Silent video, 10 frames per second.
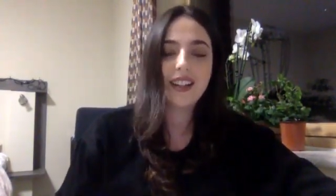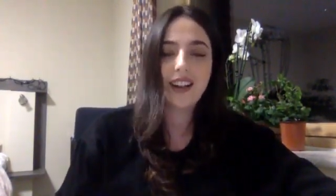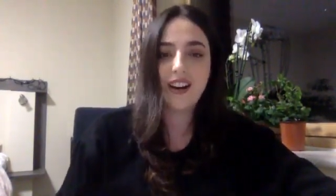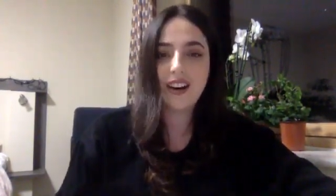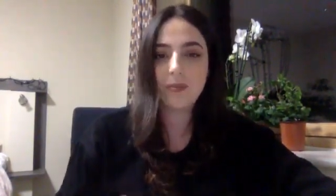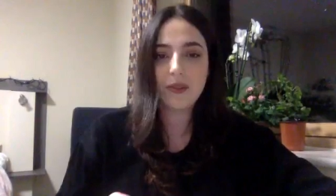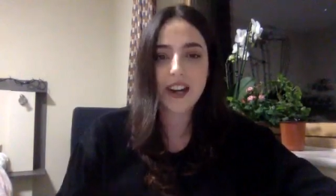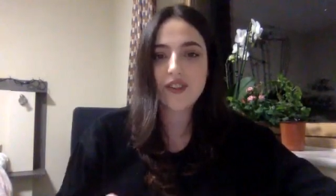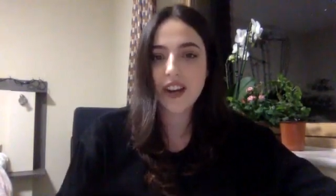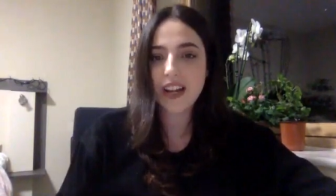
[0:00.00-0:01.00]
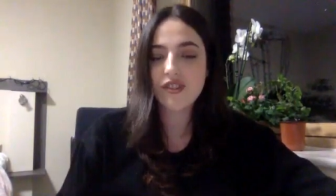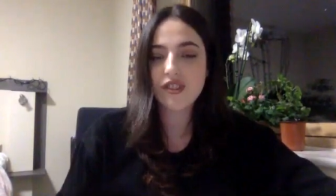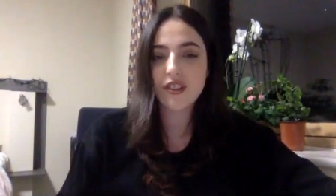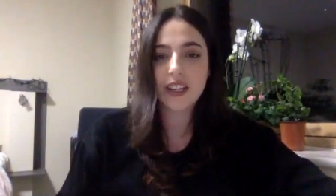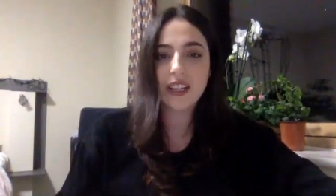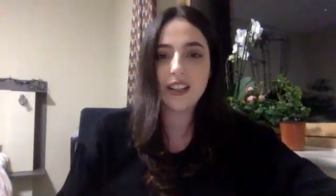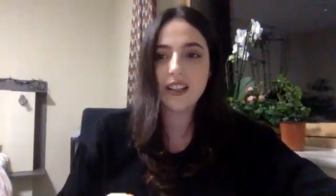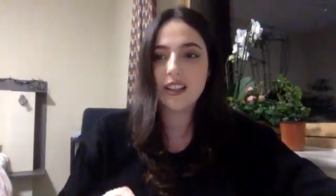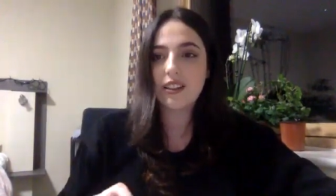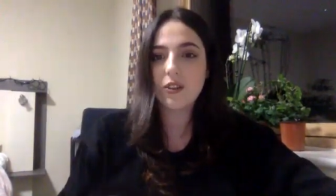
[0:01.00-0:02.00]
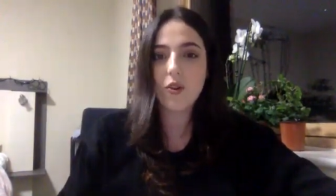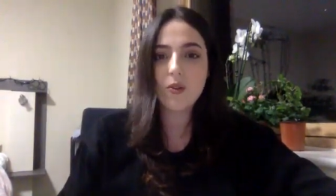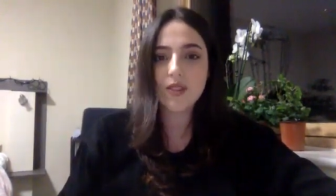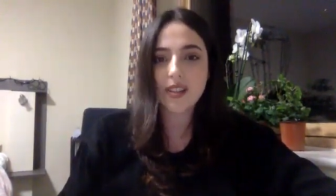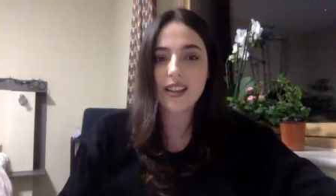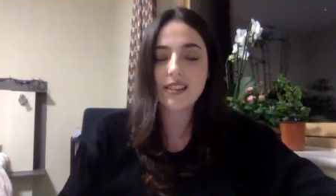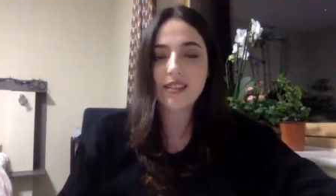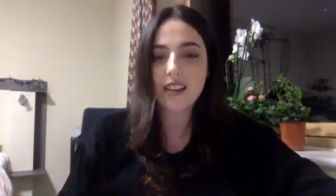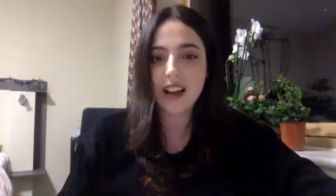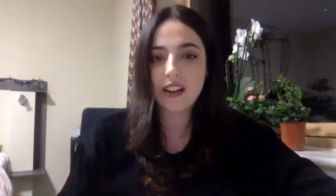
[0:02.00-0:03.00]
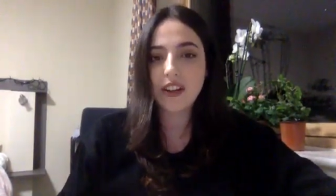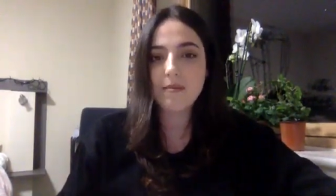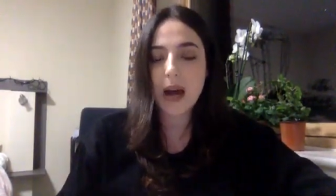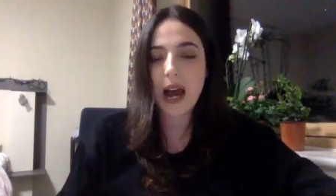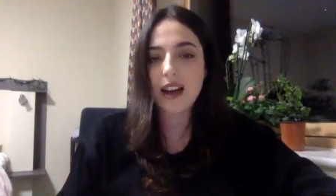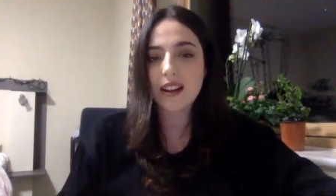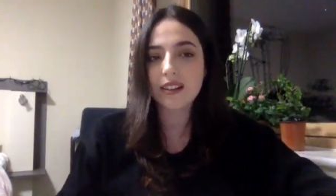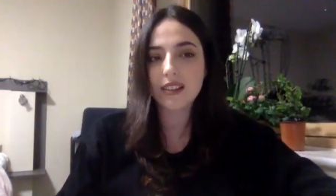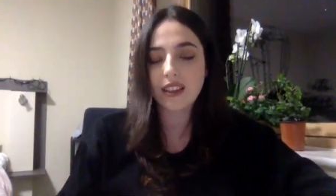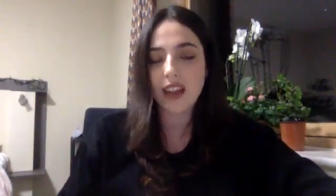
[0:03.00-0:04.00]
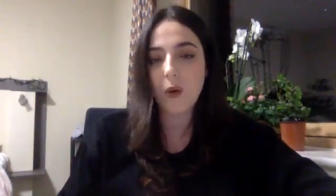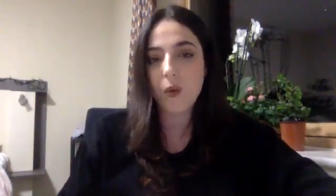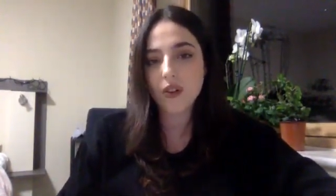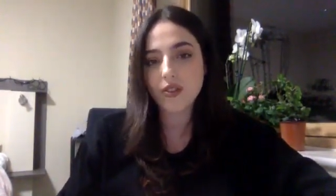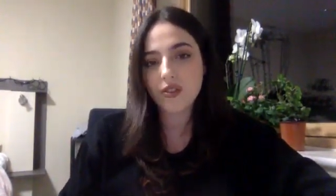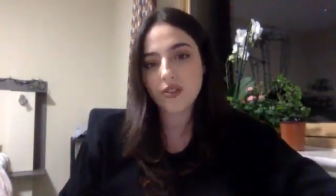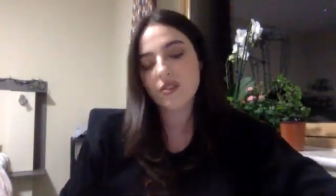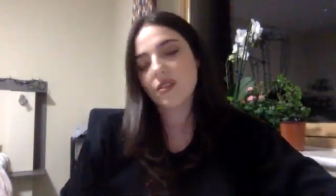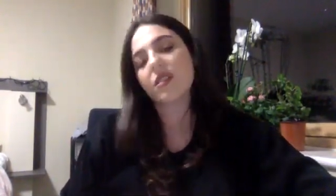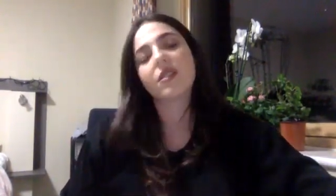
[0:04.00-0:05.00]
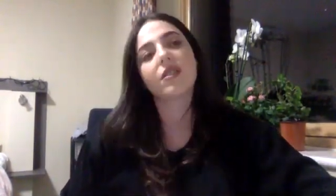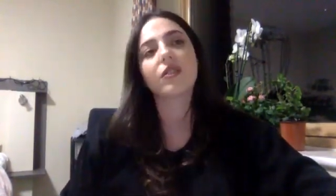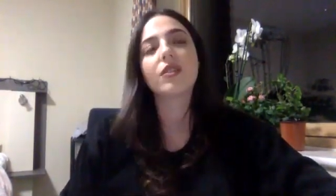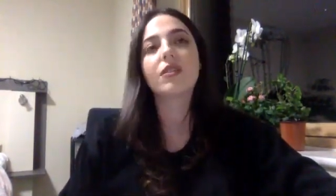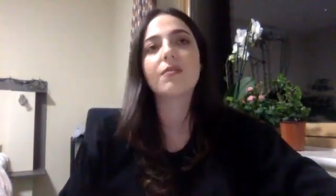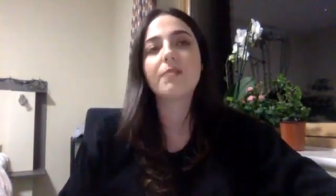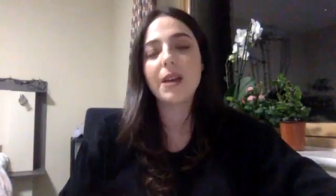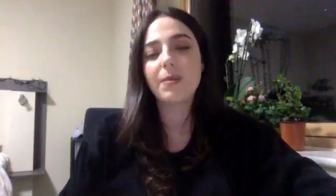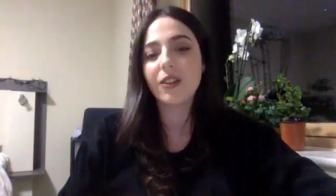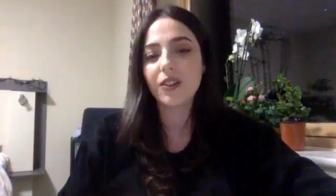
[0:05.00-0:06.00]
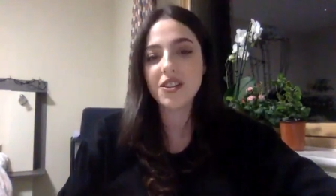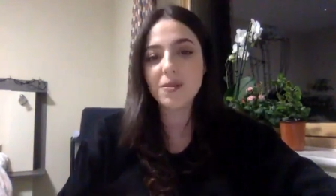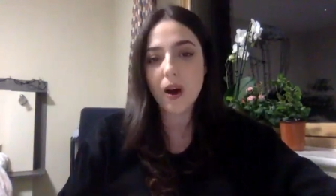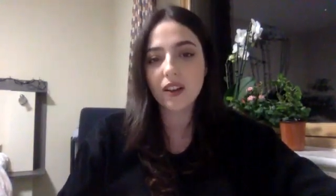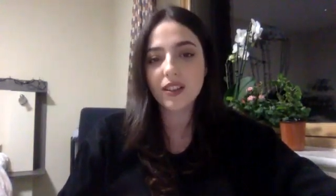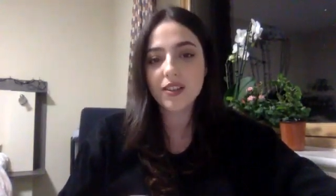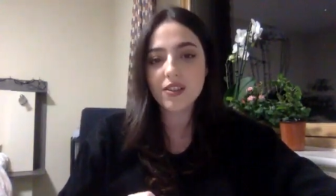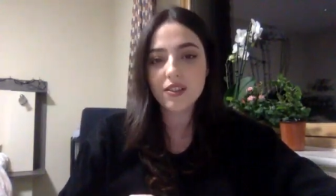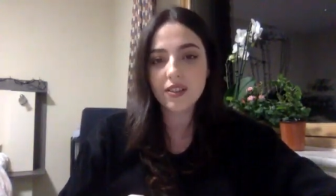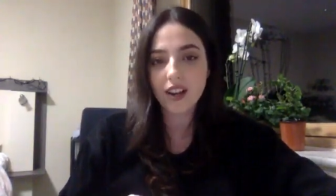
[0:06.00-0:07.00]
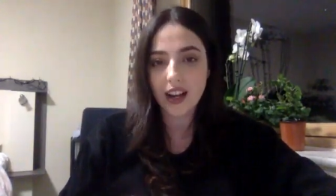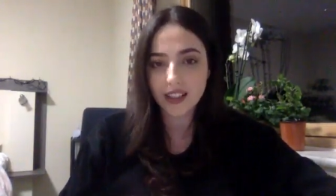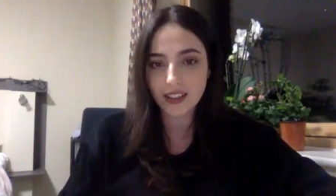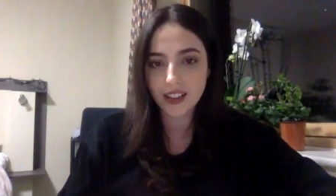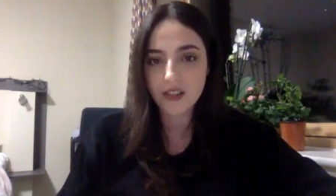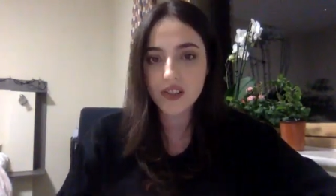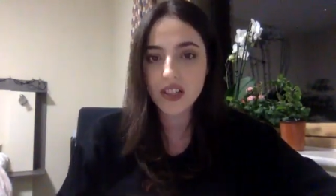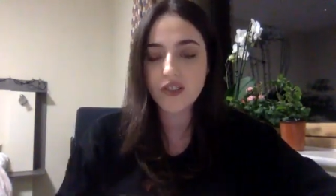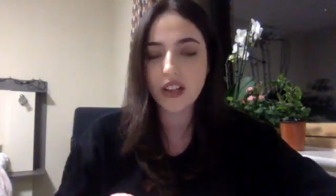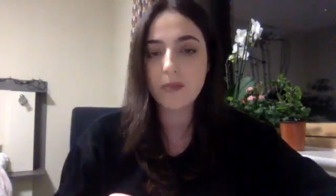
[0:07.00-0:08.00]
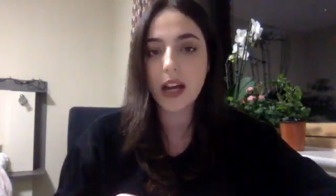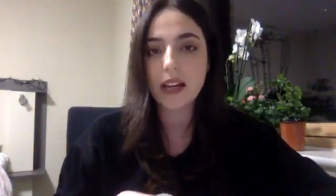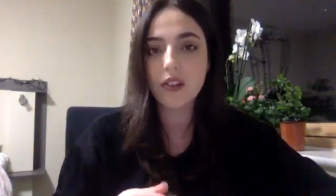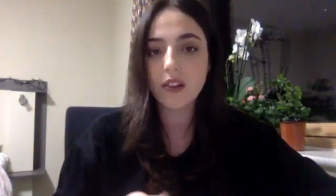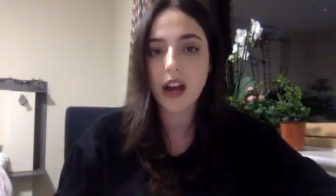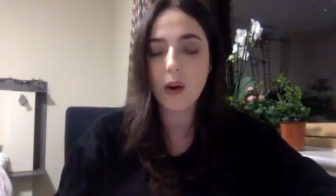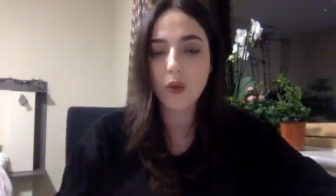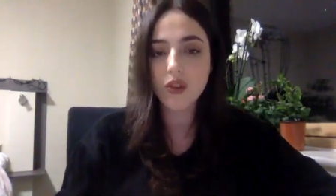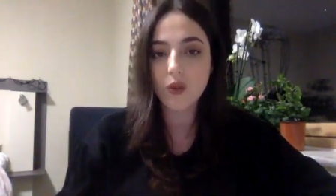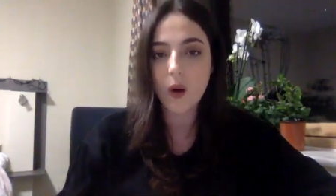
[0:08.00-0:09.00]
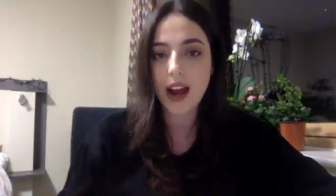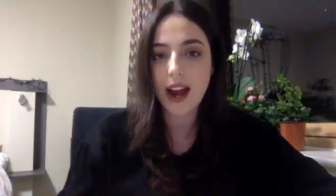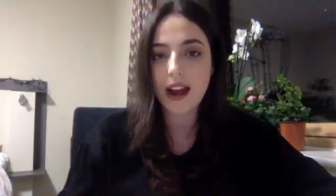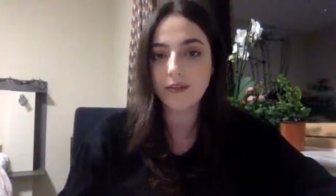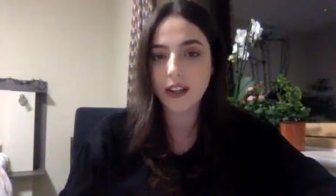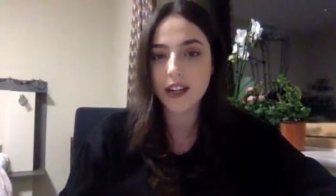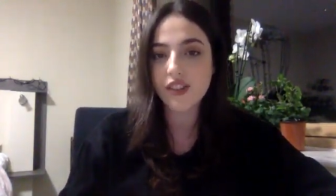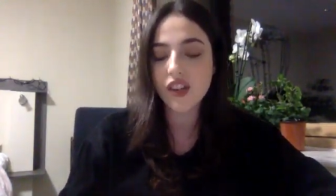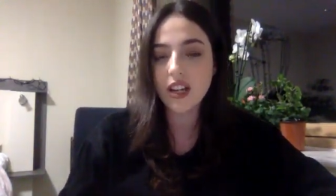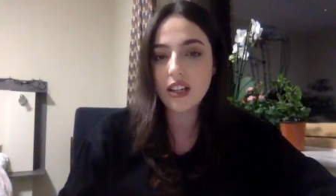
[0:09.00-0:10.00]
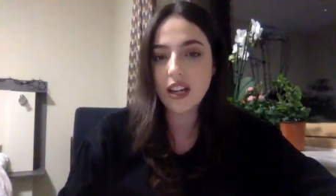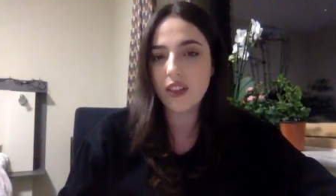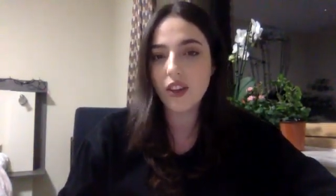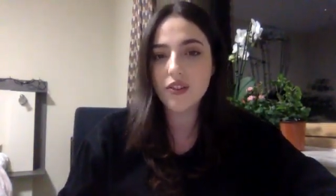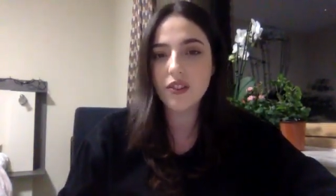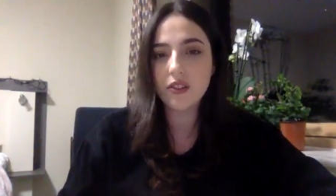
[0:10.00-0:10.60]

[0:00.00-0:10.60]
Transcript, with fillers: um, graduate entry courses and looking back, that was maybe not the smartest idea considering my UCAT was quite average and those